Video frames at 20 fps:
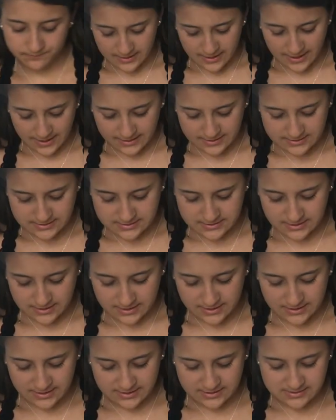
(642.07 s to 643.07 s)
Next
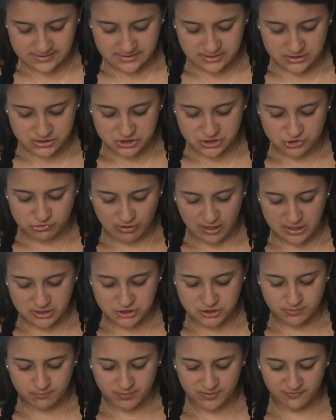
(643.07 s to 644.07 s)
is
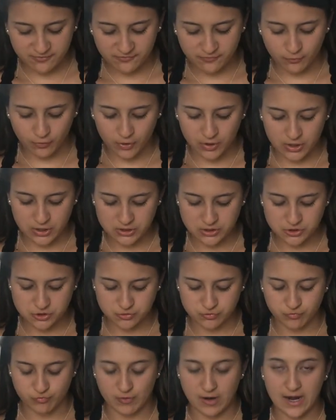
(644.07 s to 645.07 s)
stretch before
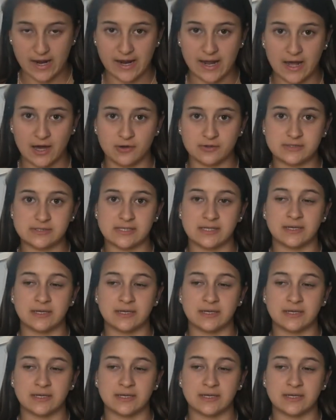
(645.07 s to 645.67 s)
tryouts,